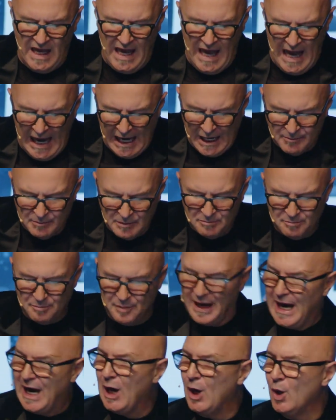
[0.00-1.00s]
I am
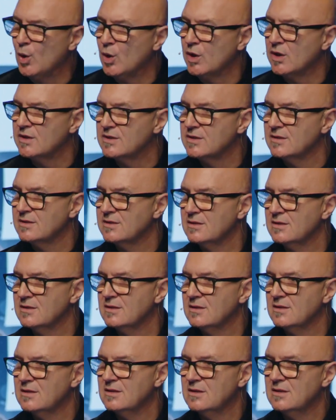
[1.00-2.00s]
empowered.
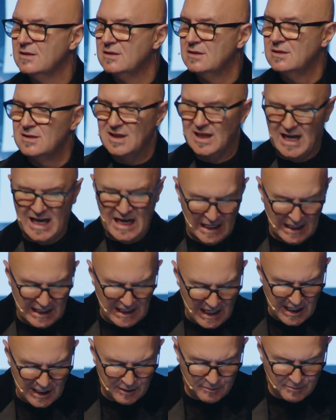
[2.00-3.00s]
I
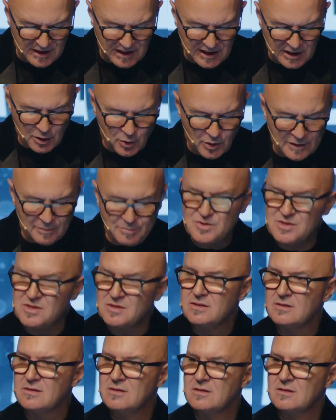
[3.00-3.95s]
am equipped.